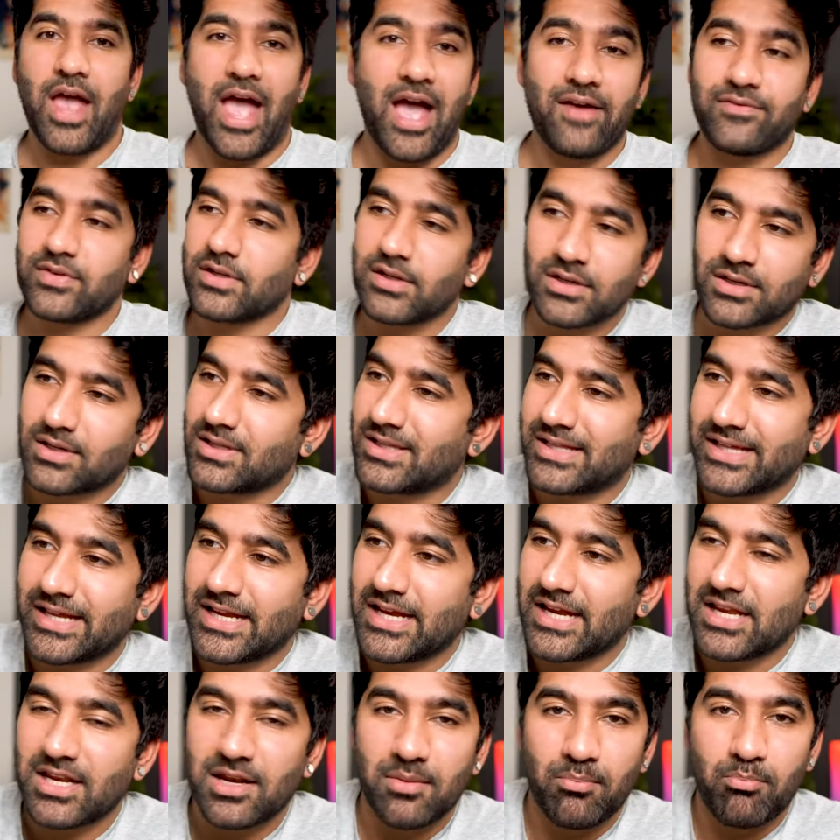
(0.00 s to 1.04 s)
Having a
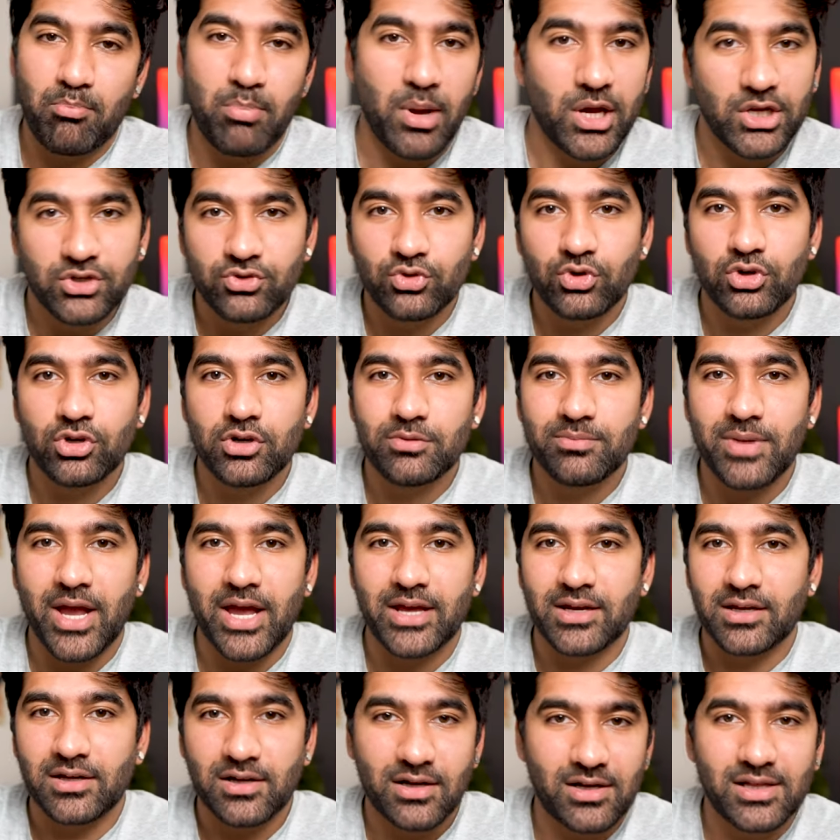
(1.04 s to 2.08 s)
clean bedroom
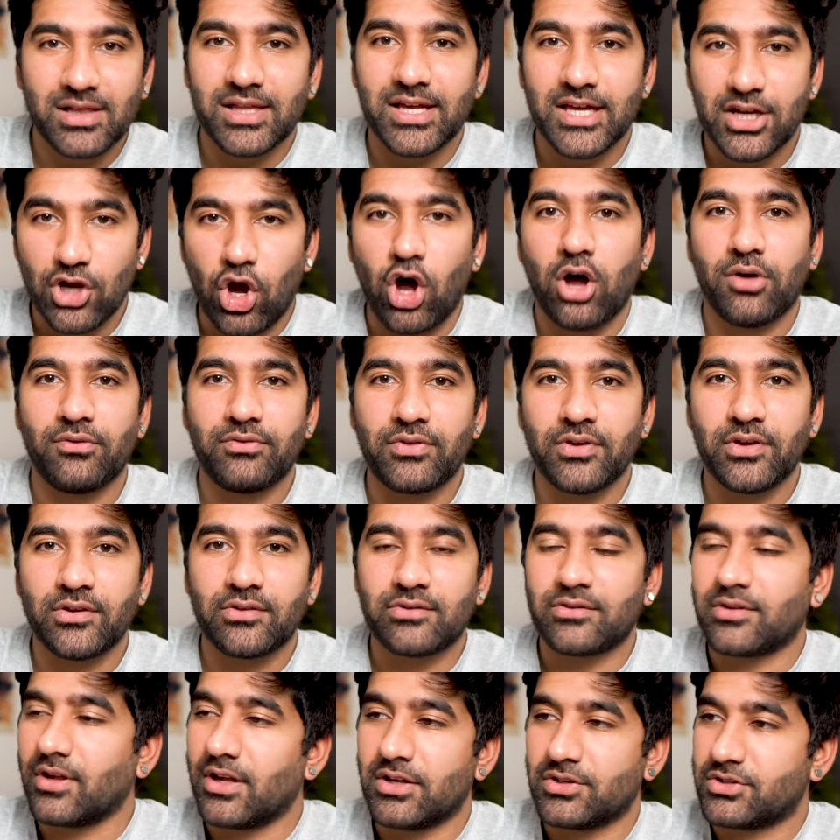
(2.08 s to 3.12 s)
and a clean
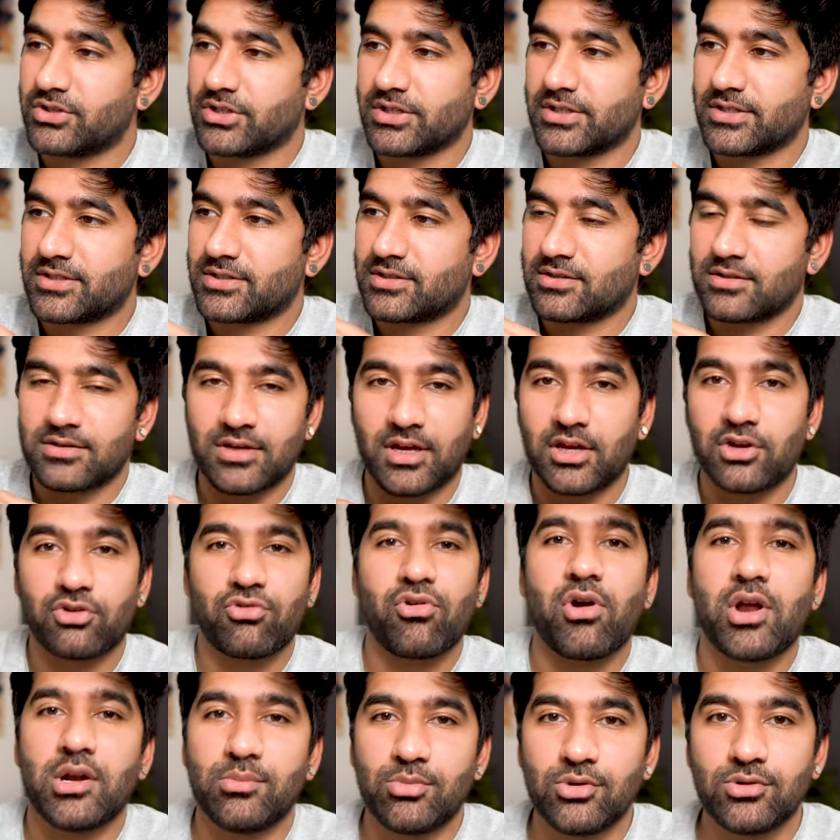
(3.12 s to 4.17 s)
office is just
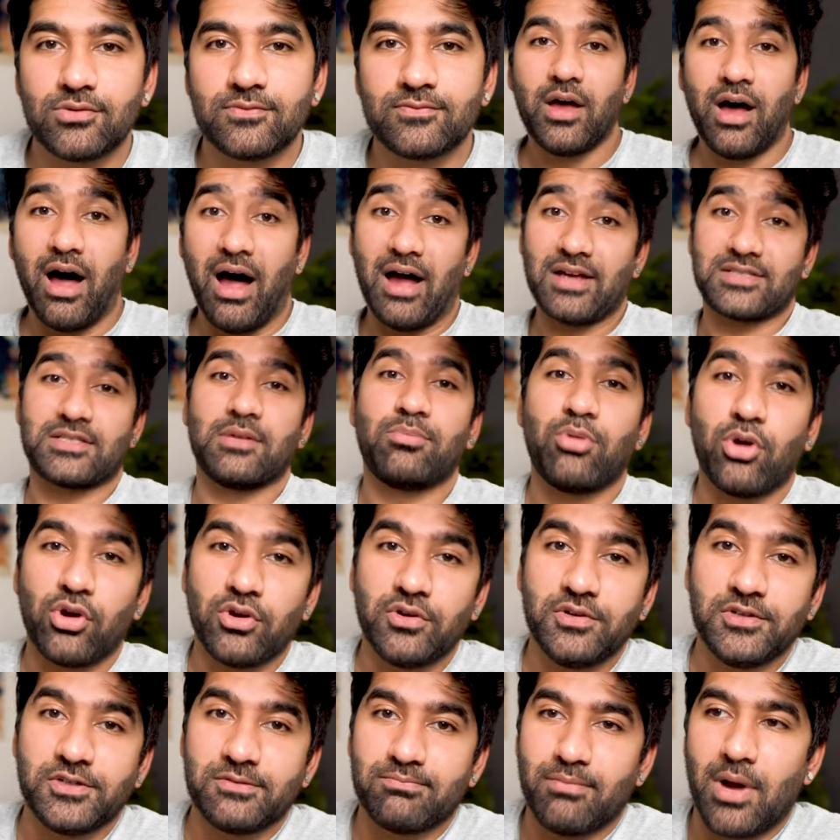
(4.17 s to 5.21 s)
incredible. I
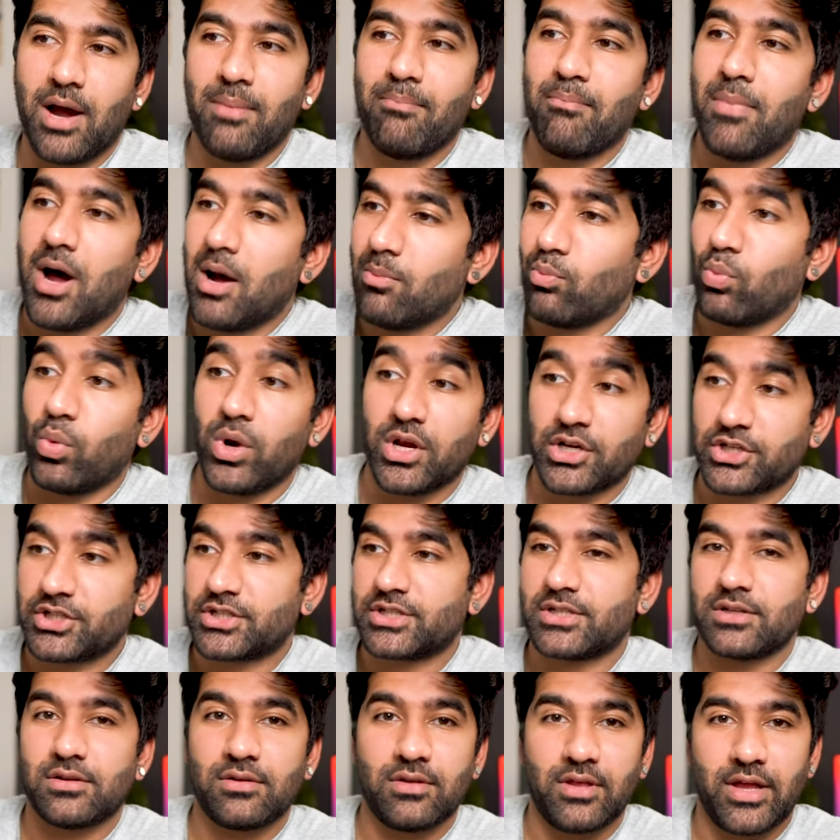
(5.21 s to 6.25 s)
suppose my mum
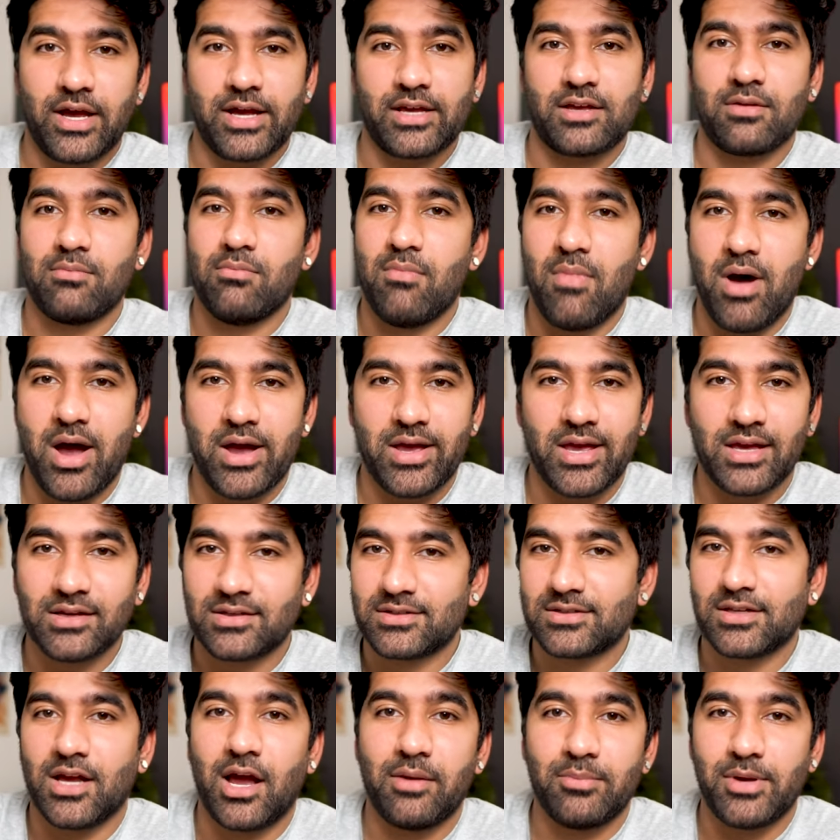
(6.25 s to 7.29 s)
wished like my
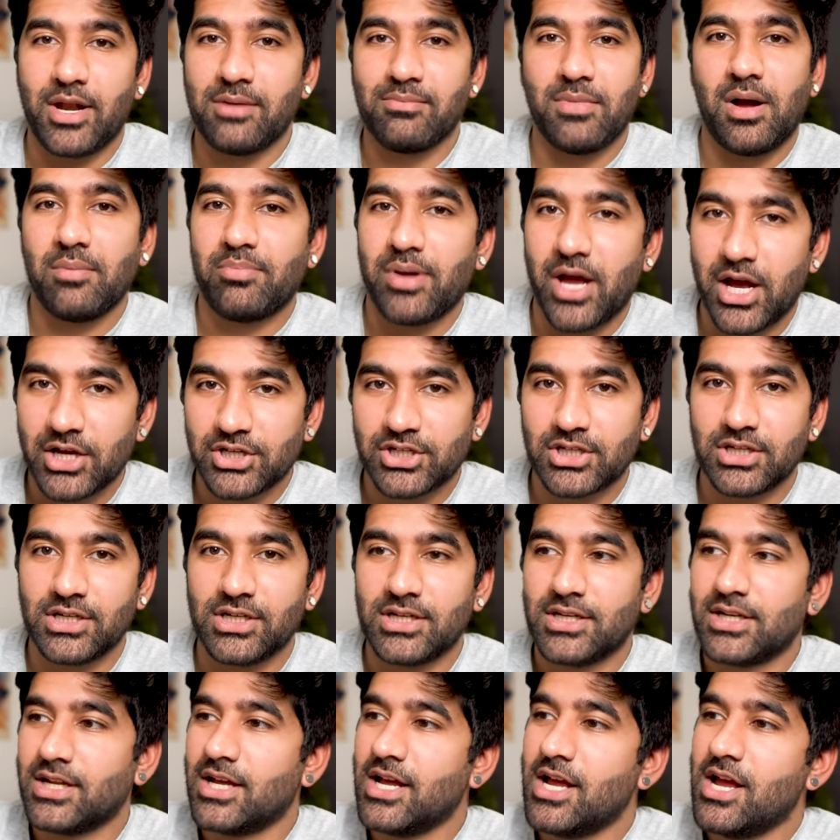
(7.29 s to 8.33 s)
excitement and my
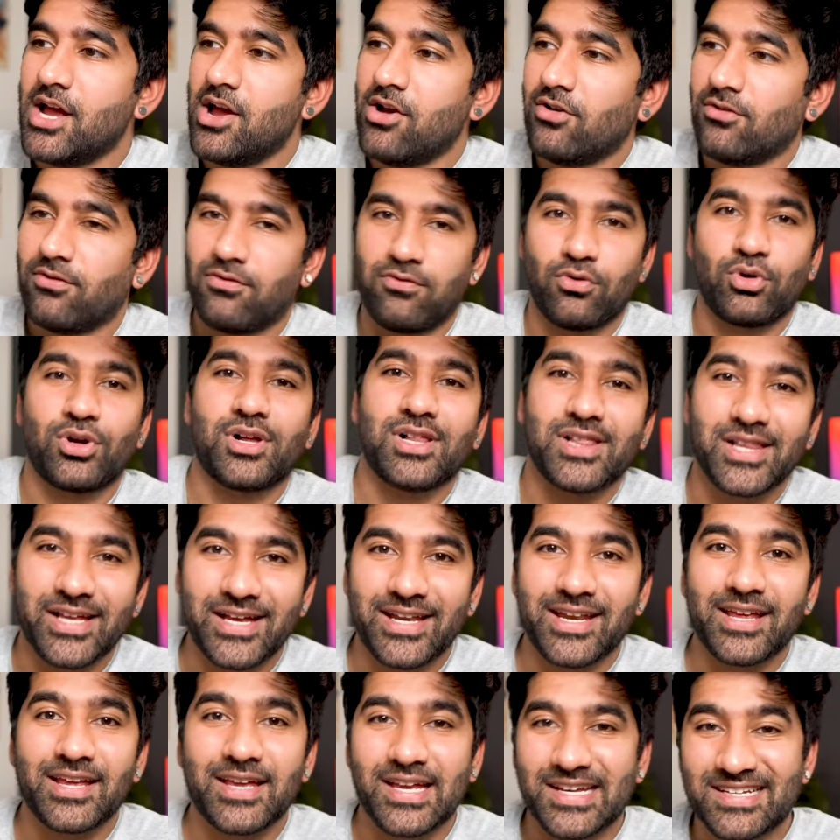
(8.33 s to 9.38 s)
passion for
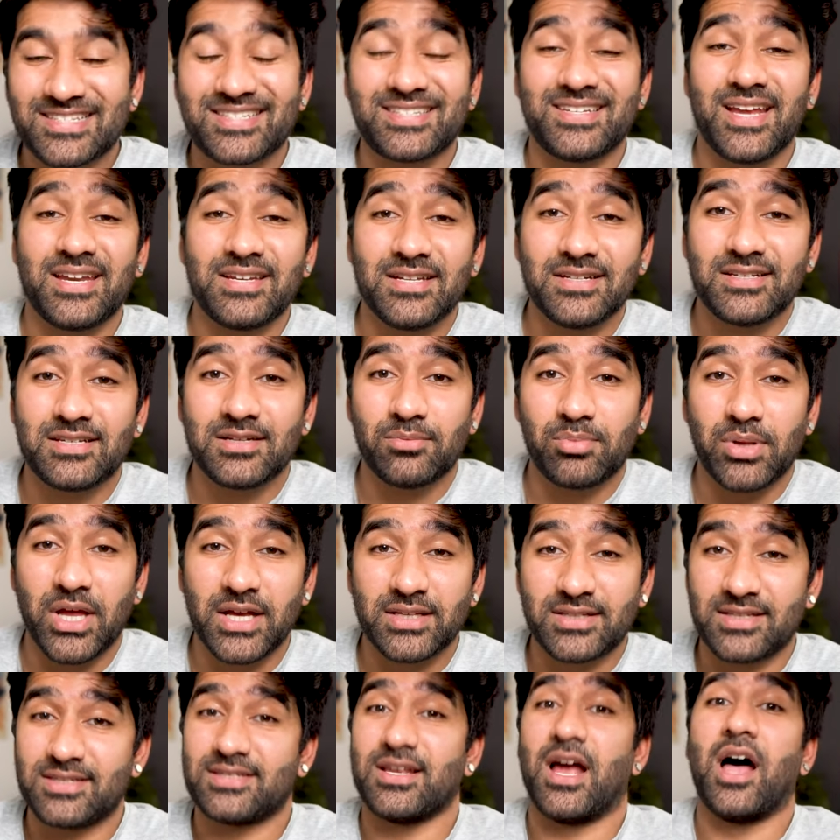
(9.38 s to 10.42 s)
cleaning extended to
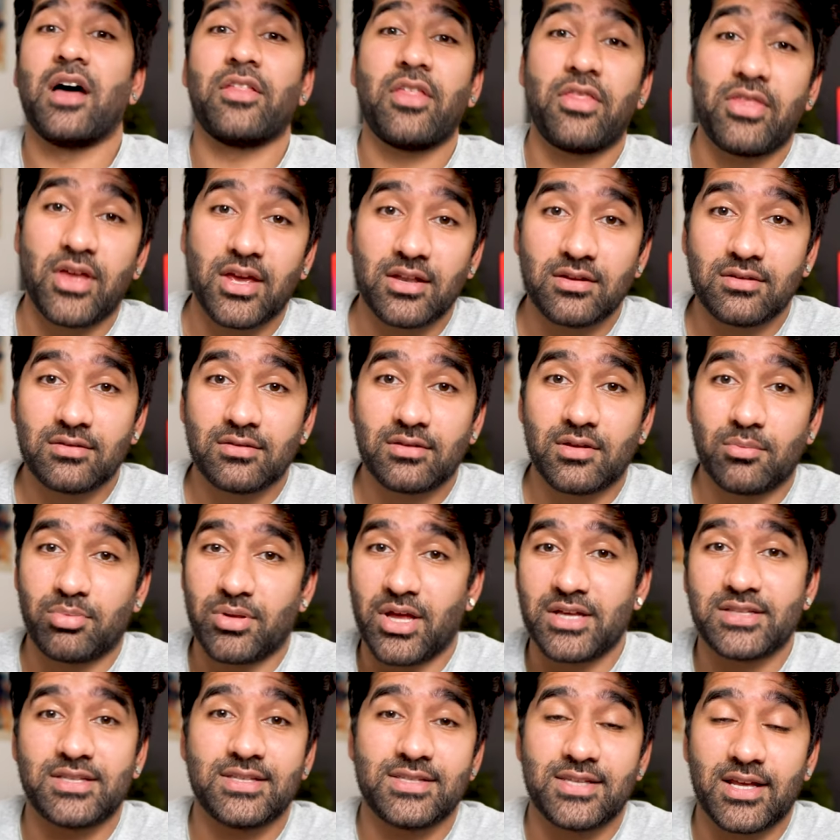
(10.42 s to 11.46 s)
places other than the
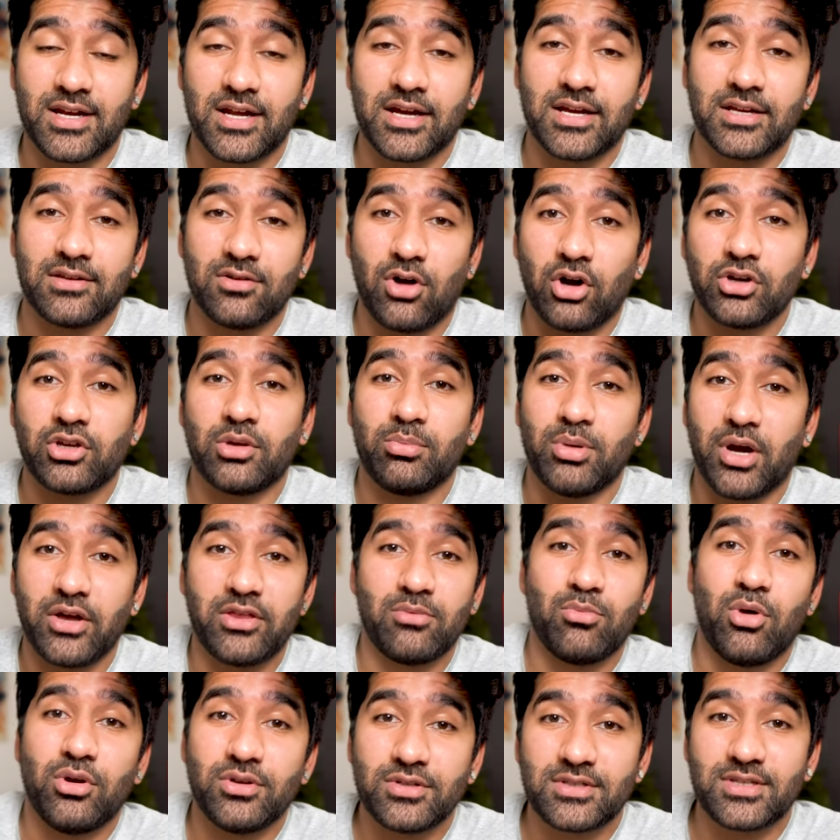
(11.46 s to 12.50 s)
places that I occupy
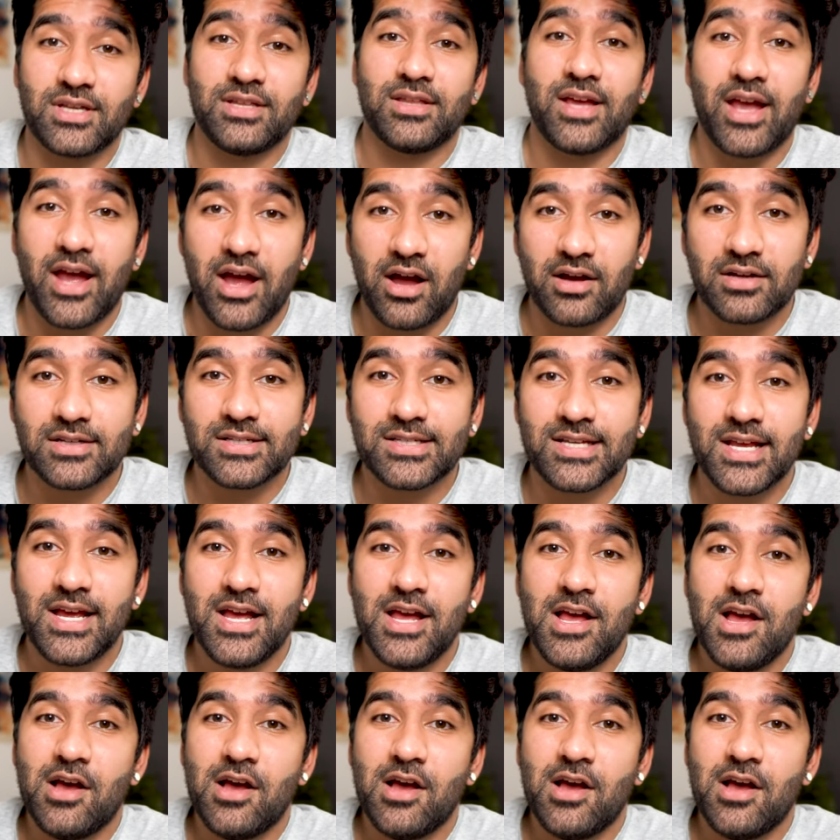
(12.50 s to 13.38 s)
the most in house,